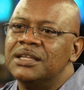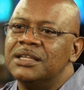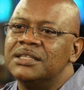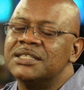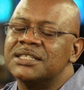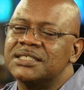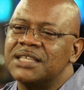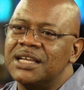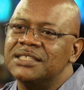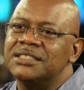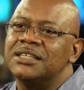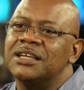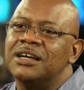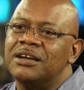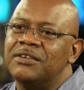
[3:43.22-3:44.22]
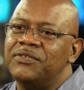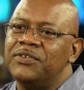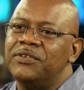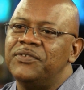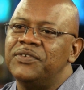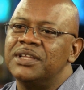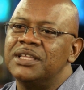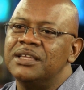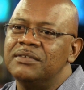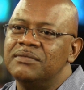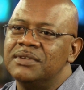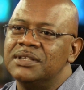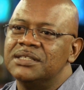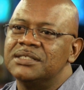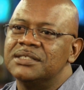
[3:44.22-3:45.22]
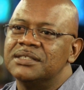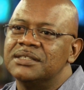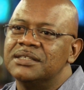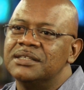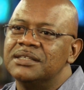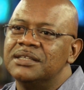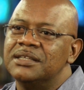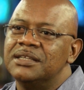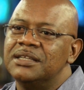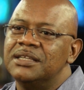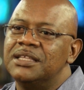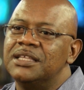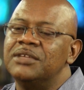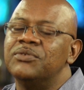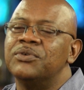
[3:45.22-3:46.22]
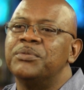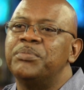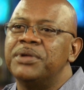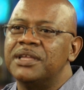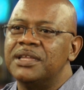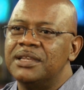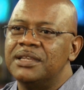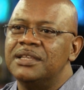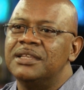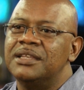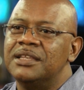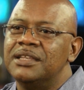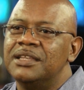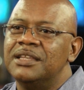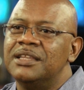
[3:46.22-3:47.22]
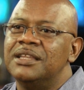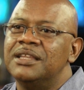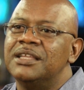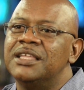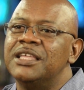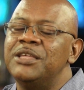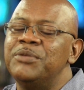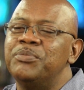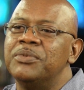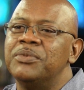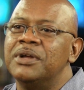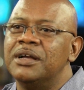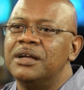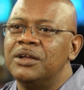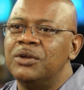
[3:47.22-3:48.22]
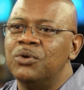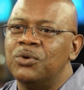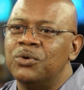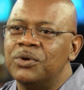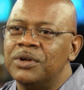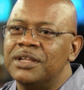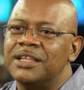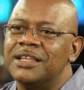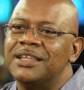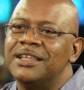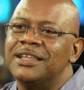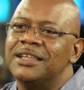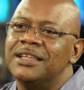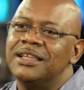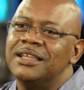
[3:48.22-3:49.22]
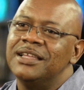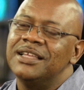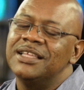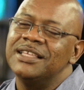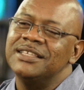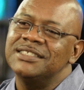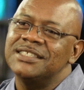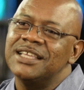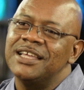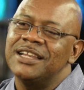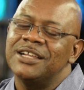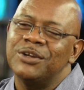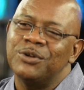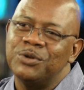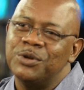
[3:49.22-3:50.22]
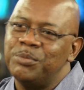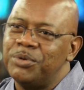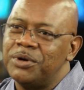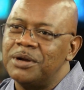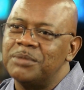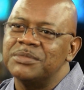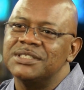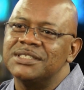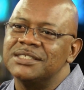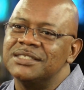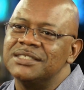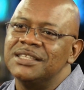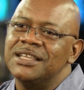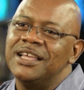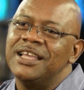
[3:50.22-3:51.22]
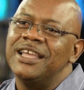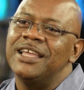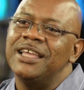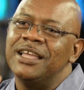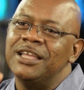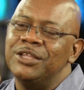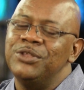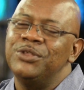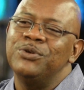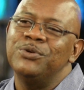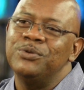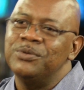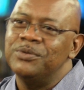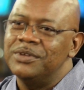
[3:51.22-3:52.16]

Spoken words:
Just ask God for forgiveness. Keep repenting. Keep going. Keep standing on the promises. And you